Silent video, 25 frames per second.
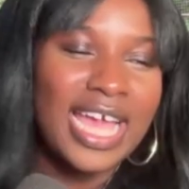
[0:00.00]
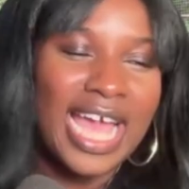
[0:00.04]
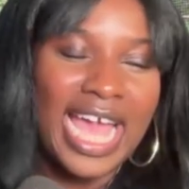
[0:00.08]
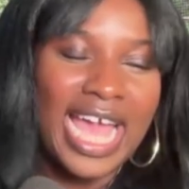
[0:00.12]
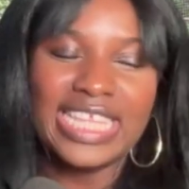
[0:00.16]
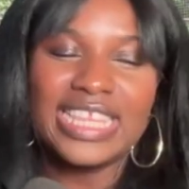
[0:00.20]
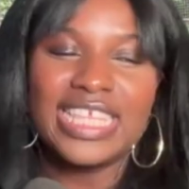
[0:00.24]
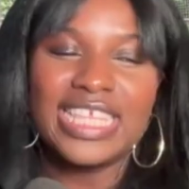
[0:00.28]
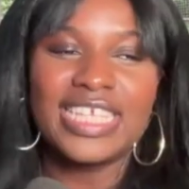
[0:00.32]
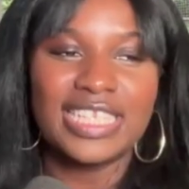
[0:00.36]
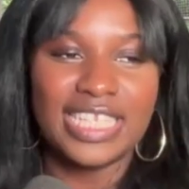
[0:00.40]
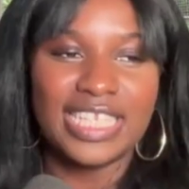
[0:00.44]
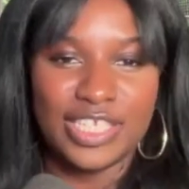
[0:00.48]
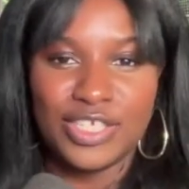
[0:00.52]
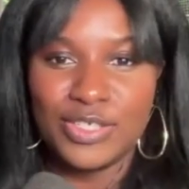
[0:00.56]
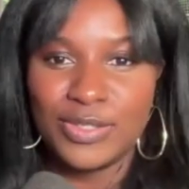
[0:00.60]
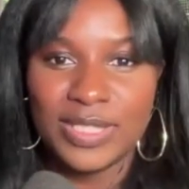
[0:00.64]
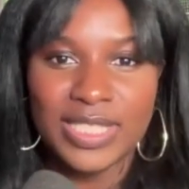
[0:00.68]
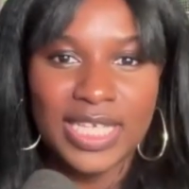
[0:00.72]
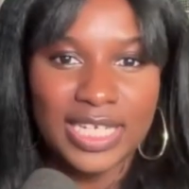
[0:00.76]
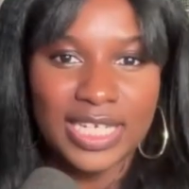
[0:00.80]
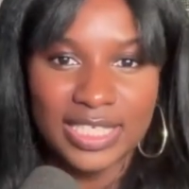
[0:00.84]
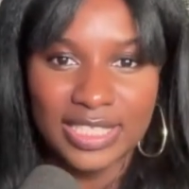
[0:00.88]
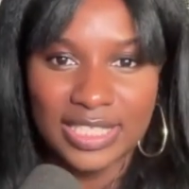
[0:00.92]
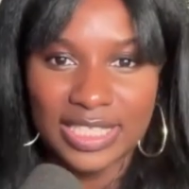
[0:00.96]
I think like you
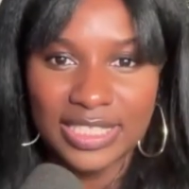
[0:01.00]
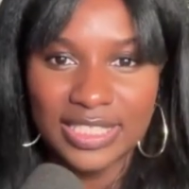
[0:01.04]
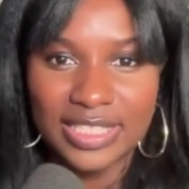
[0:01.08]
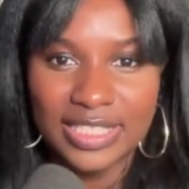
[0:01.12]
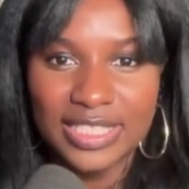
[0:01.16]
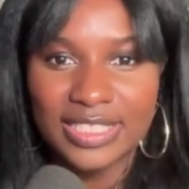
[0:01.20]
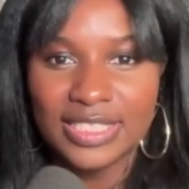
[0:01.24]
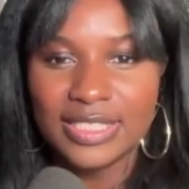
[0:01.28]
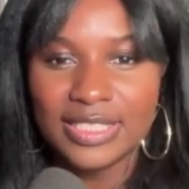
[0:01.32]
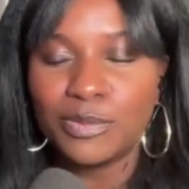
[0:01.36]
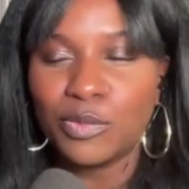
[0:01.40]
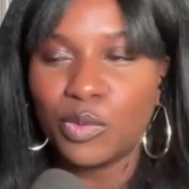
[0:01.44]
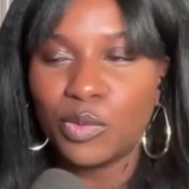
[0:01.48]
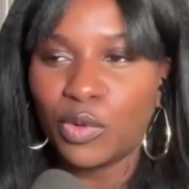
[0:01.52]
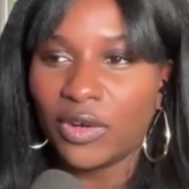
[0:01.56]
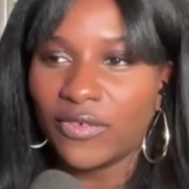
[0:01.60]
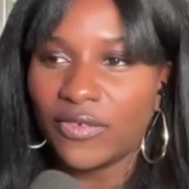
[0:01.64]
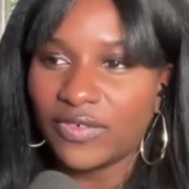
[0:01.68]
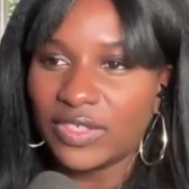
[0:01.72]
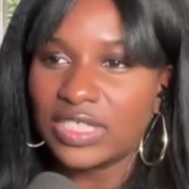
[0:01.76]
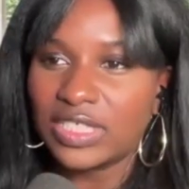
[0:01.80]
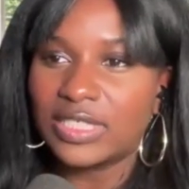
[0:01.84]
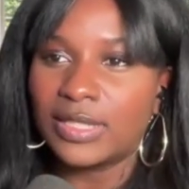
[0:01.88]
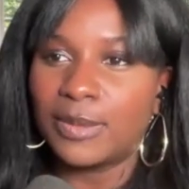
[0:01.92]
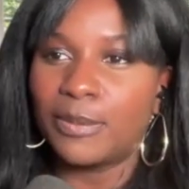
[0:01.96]
said, it's more of
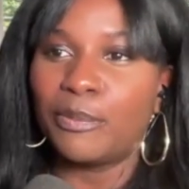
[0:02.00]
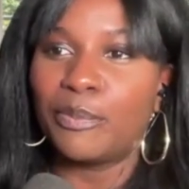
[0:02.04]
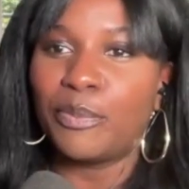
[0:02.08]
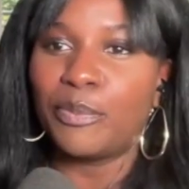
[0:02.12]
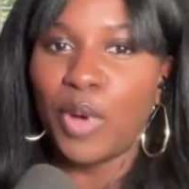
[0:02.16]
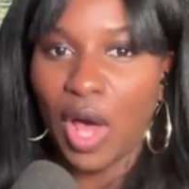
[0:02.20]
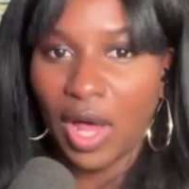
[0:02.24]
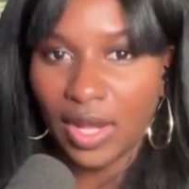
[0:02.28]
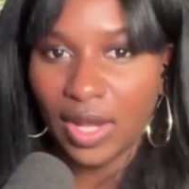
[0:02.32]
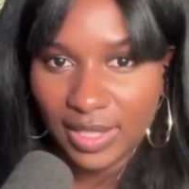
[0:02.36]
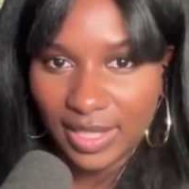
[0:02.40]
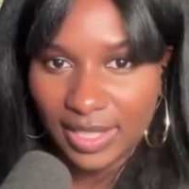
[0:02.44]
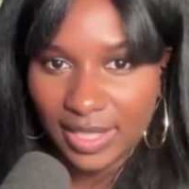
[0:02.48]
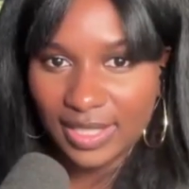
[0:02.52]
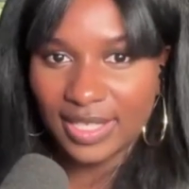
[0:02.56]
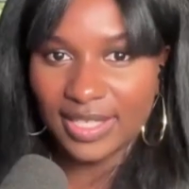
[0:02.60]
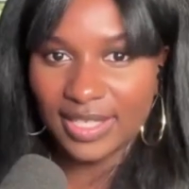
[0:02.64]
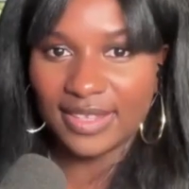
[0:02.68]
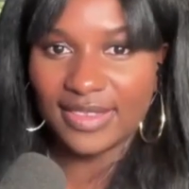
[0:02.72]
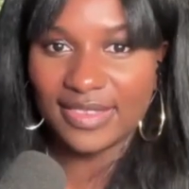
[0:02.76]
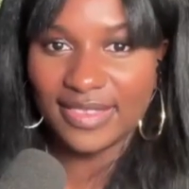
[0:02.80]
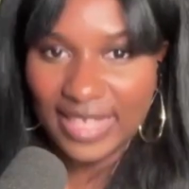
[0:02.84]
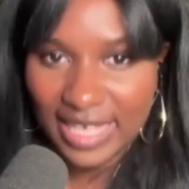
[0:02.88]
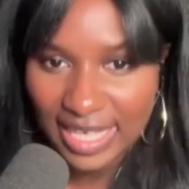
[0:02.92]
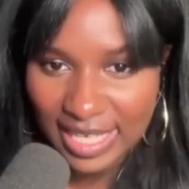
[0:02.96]
a symbolic
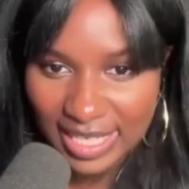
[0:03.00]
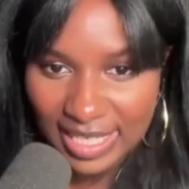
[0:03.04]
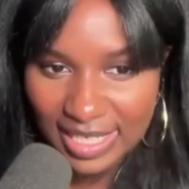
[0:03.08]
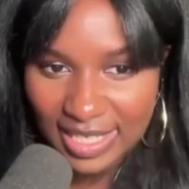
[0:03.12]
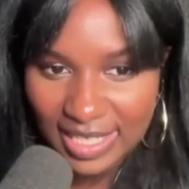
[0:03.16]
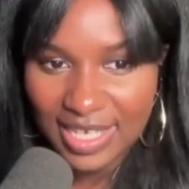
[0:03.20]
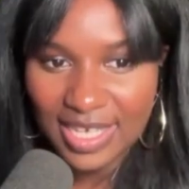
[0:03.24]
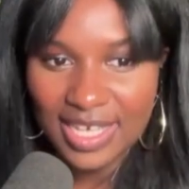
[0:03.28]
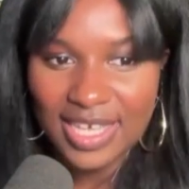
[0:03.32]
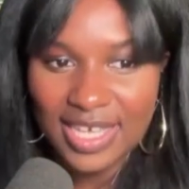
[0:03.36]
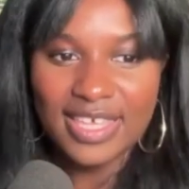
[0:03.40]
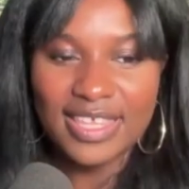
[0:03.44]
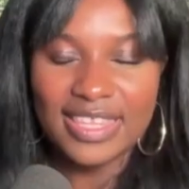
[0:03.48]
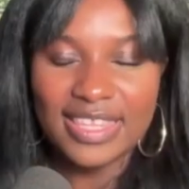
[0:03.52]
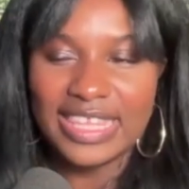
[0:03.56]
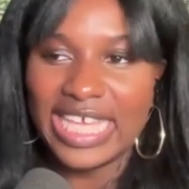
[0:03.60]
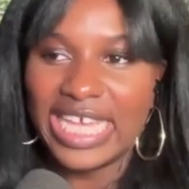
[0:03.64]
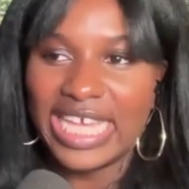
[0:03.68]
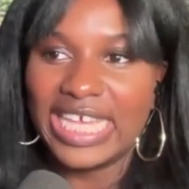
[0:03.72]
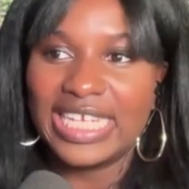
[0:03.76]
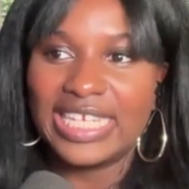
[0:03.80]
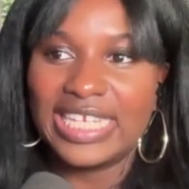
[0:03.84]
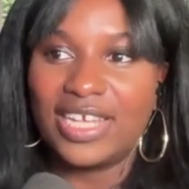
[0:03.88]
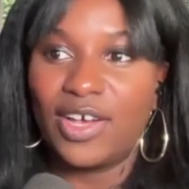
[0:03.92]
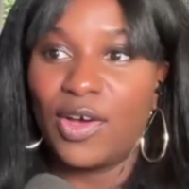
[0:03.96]
thing
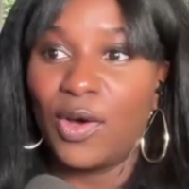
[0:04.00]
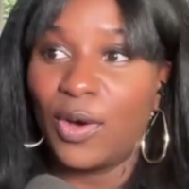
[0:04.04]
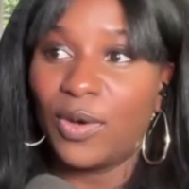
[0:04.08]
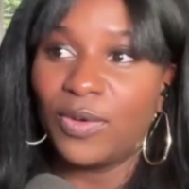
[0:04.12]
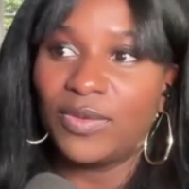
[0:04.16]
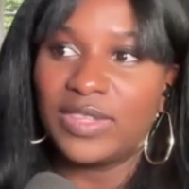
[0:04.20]
than, mm-hmm.